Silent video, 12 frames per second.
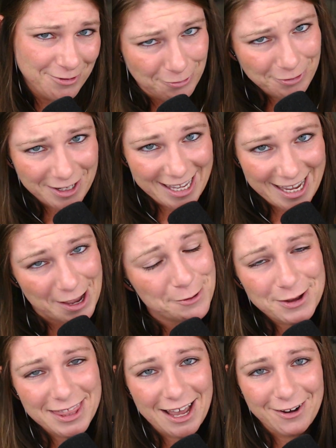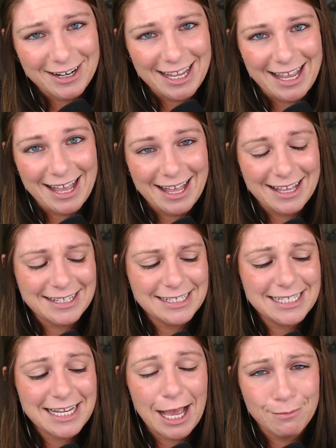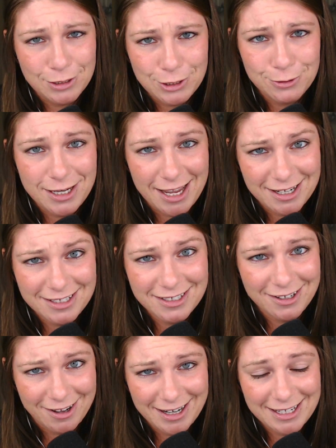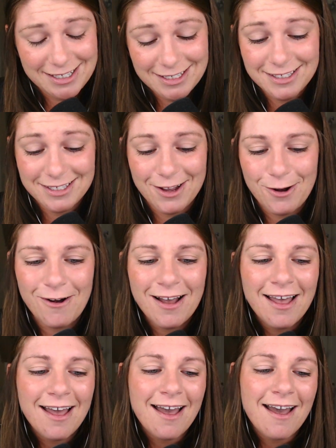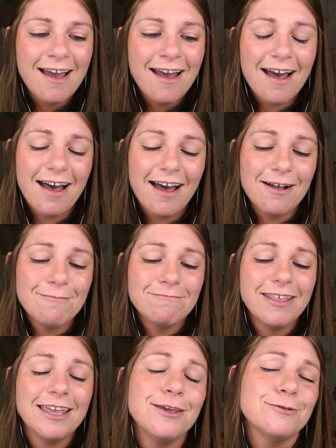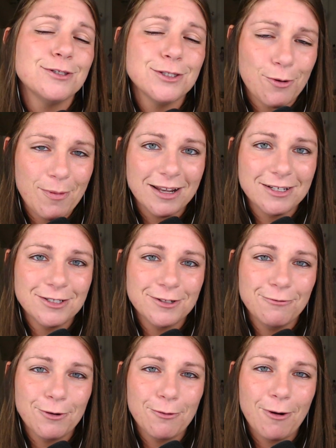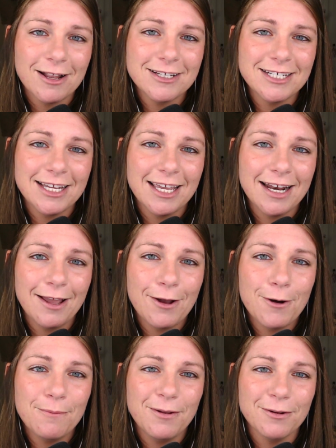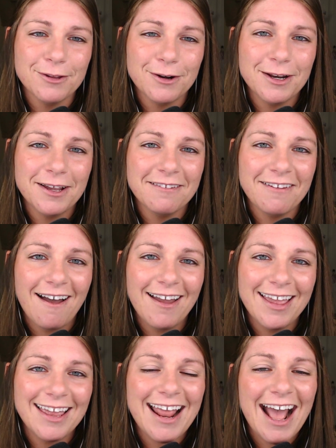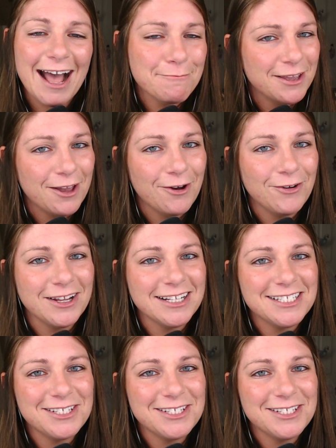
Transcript: really without a uh, time due date on it? So um, thank you so much for watching, and I hope you're learning a lot, and happy coding to